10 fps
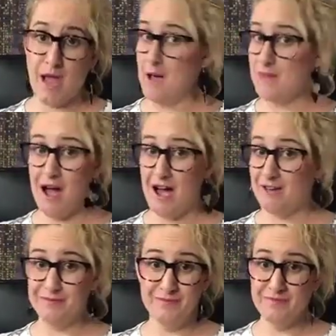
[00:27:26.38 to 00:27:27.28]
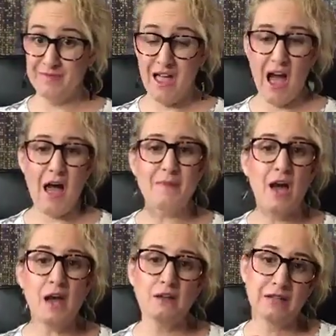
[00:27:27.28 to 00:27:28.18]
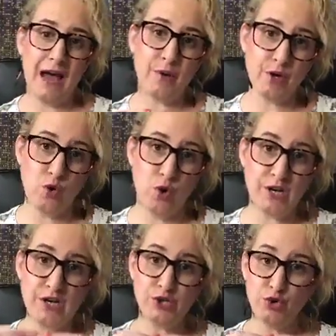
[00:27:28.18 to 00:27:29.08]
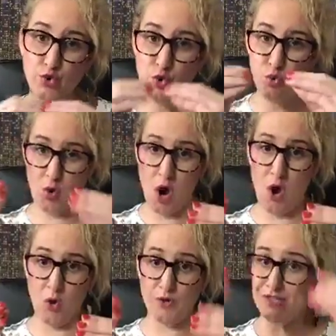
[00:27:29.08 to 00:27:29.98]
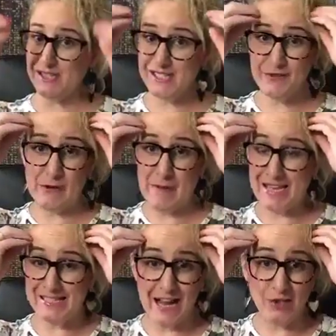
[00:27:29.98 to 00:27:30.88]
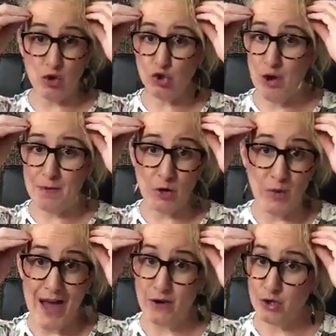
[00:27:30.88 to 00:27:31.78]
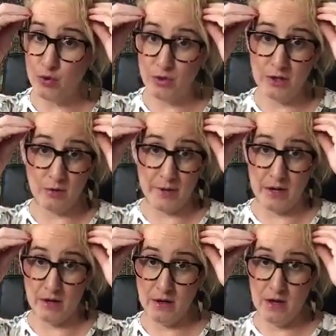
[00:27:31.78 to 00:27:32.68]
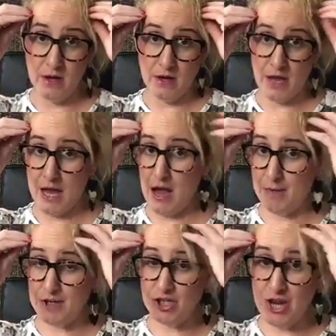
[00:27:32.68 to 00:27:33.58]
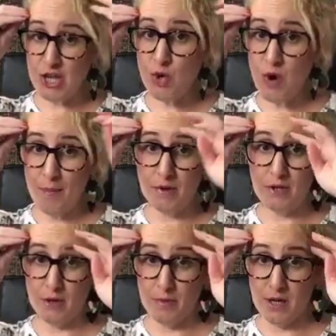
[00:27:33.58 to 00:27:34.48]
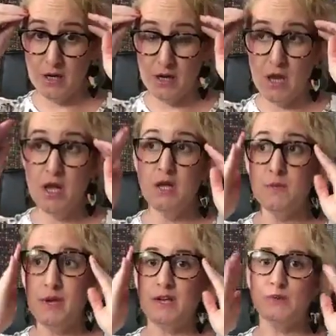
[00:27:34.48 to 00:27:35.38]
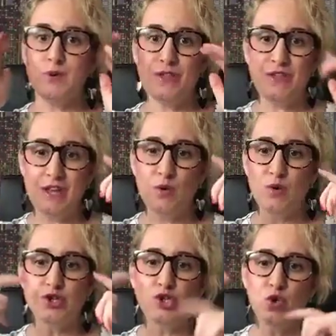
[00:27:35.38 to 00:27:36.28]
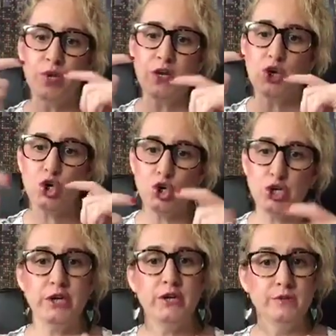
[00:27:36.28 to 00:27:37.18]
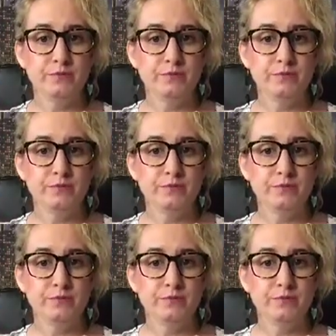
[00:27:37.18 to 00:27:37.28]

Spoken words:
I'm not. I'm not allowing Courtney to grow. This is a different mindset. I told you, I'm going to rattle you a little bit. Okay? I'm going to shake you up a little bit. Because we think we're doing good.